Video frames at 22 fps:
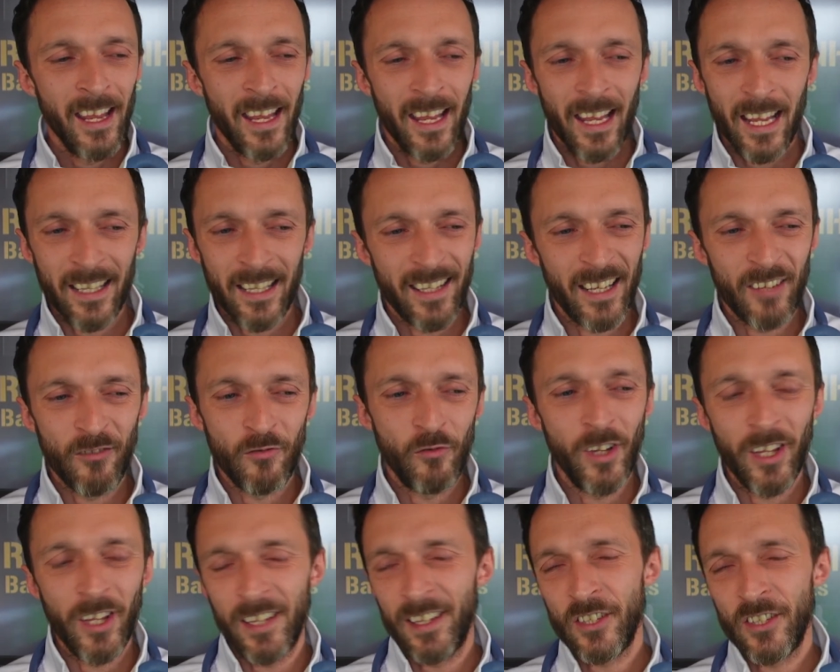And then
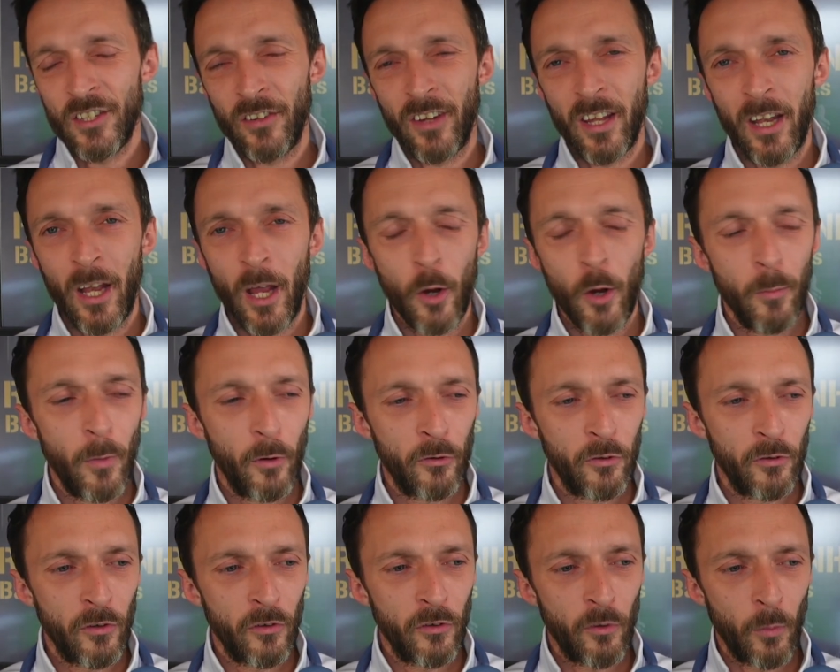really they just kind of
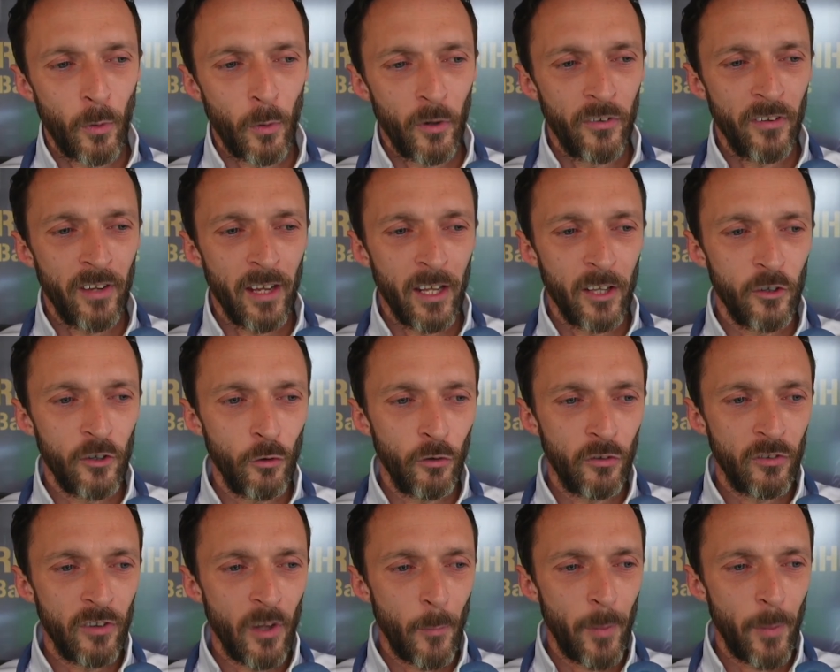outmuscled us towards the end,
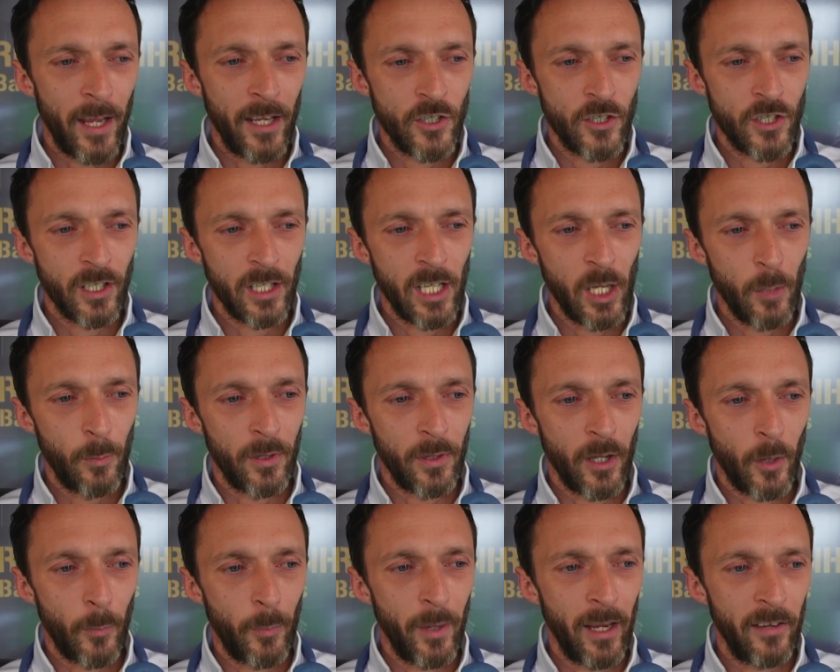using the bench and keeping
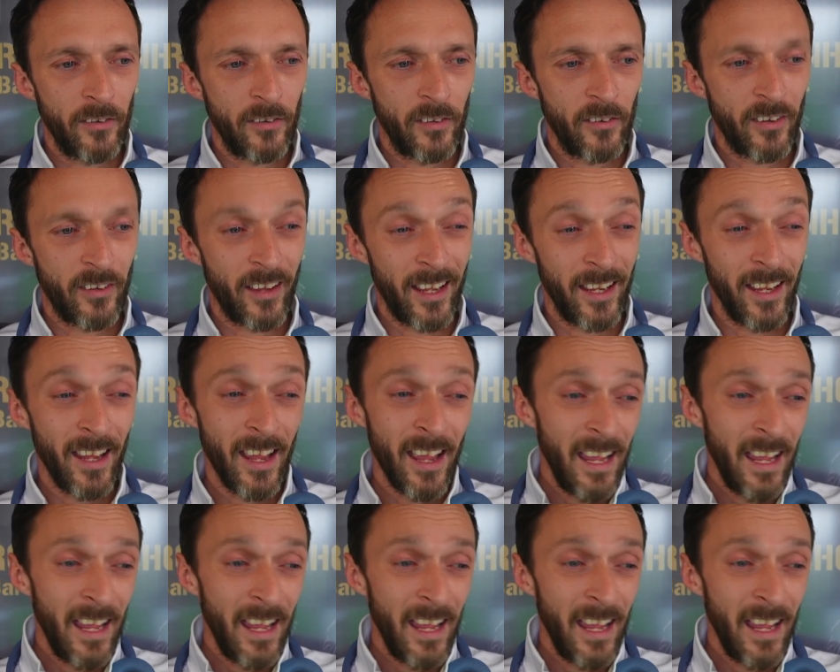their paces high.